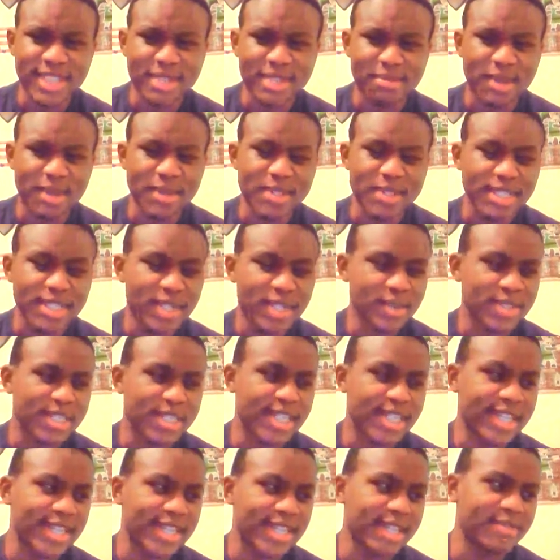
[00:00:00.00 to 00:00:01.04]
But I was
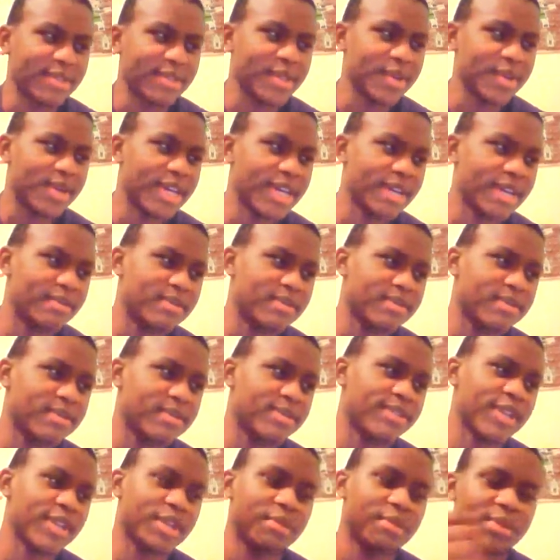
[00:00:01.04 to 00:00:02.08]
saying like video game
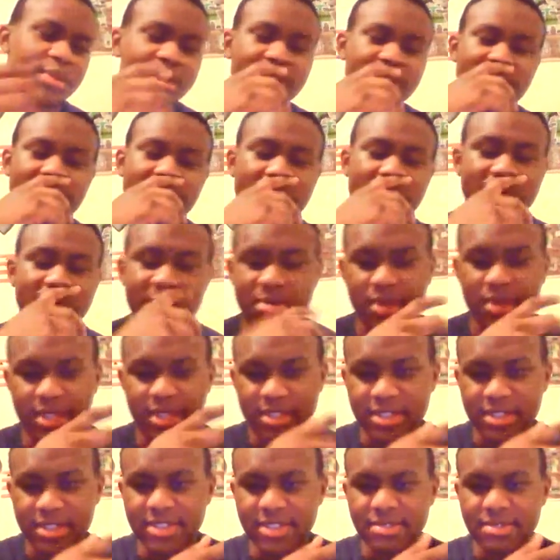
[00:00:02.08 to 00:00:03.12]
developers. I know it's
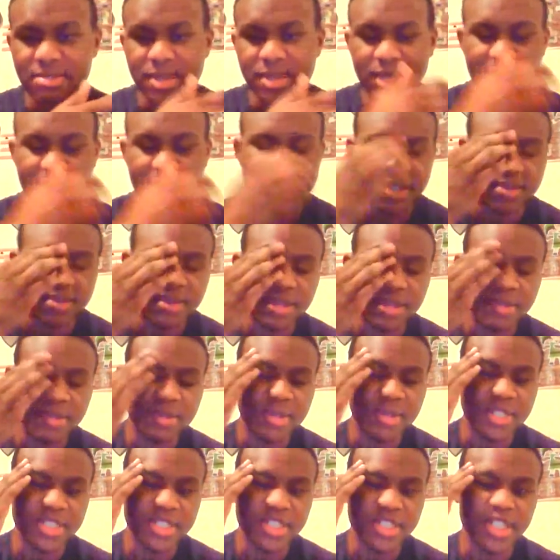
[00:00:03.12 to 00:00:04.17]
business, but I was like they
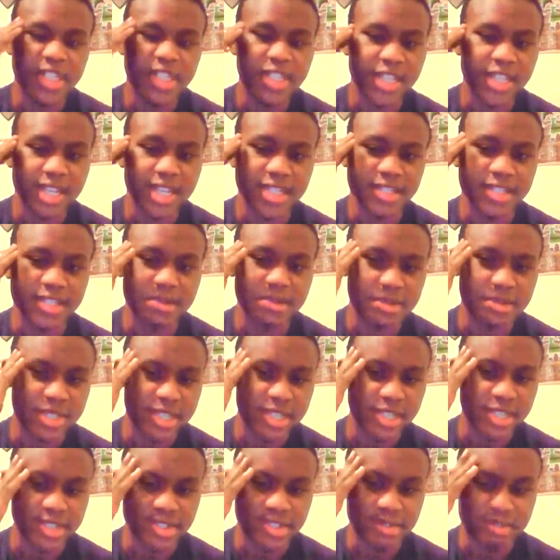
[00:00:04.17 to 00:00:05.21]
really should clash up
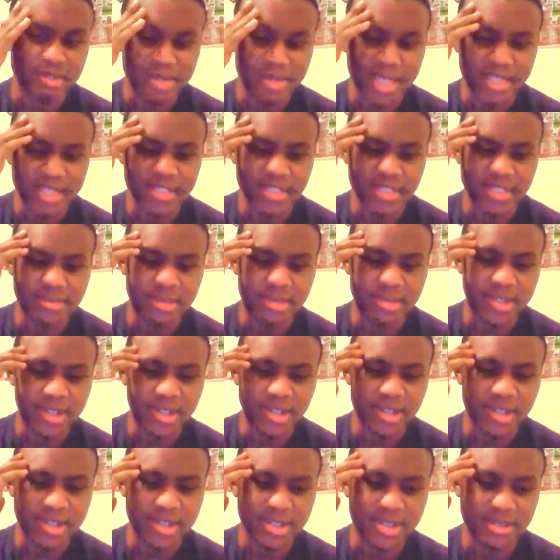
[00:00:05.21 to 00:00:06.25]
together and make something
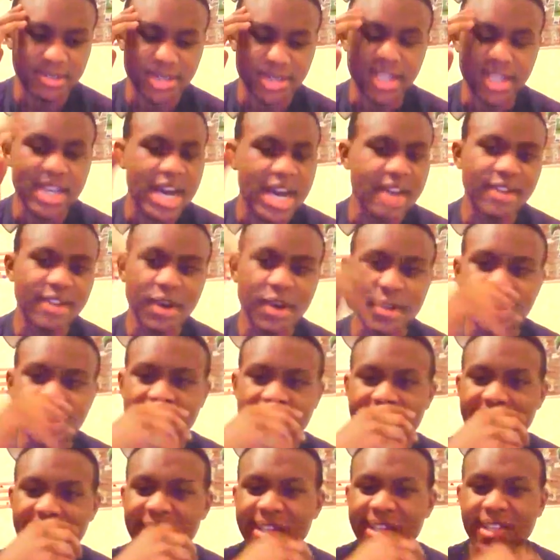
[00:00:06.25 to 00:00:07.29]
awesome. I've always
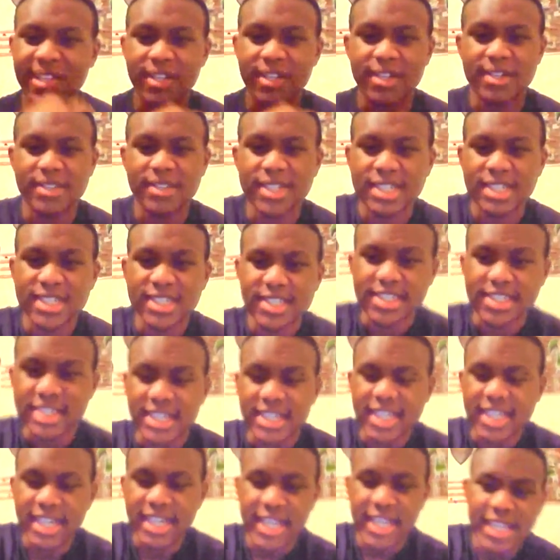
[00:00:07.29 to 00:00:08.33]
had that thought.
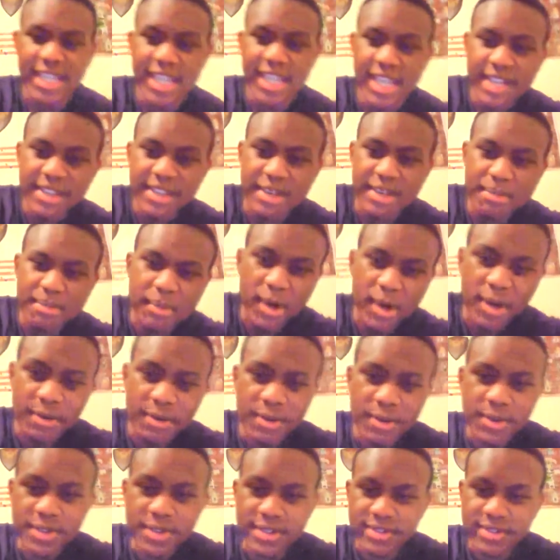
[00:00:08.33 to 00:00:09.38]
Kind of like how they had that
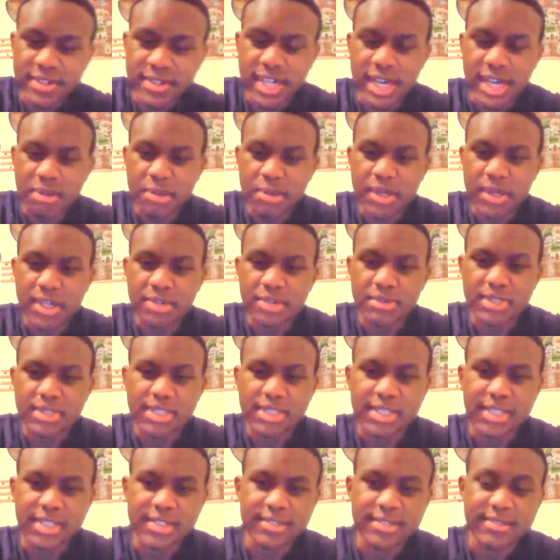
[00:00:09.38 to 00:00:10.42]
Marvel and Capcom and
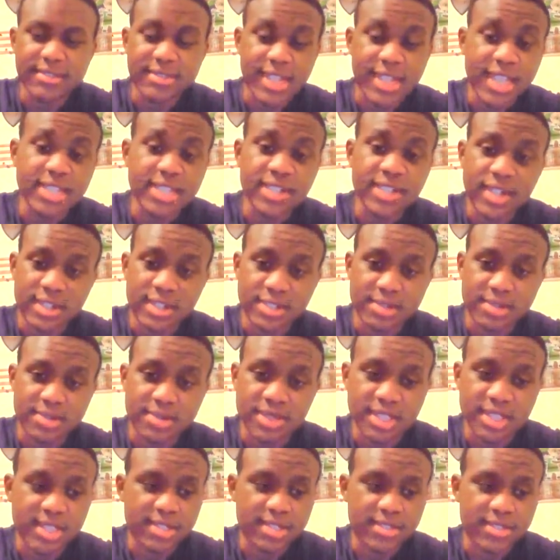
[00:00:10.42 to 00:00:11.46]
stuff. That's awesome.
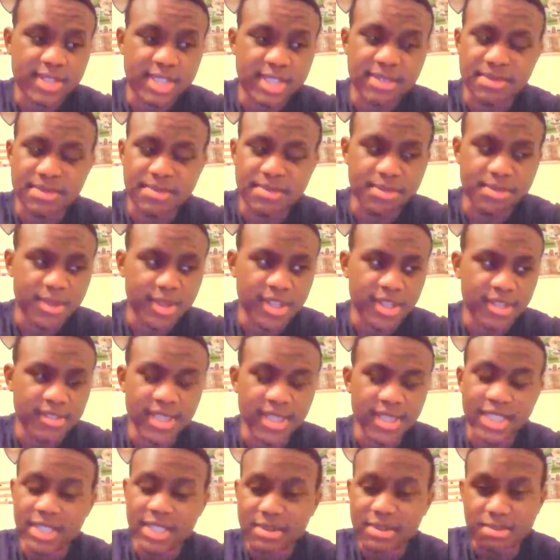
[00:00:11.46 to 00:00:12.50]
See,
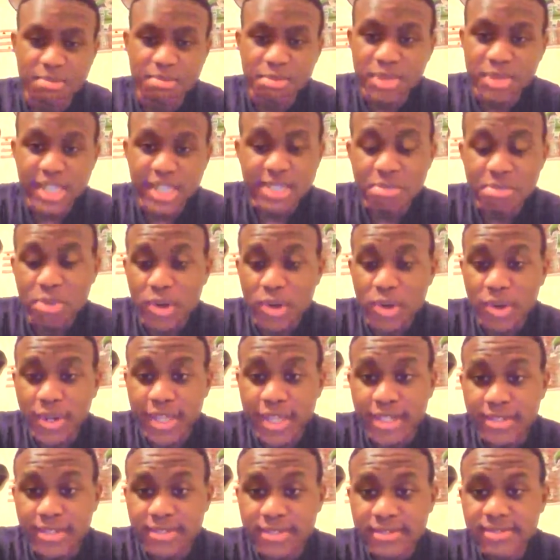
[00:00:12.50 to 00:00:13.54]
that's brilliant.